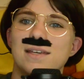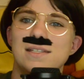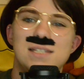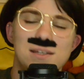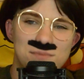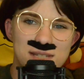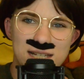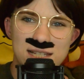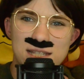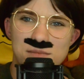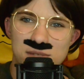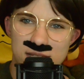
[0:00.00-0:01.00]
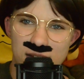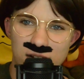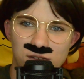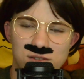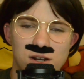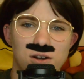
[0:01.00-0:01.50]
the Simpsons
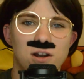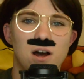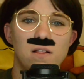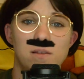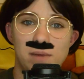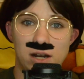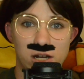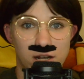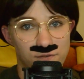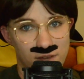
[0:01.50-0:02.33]
themselves are an all American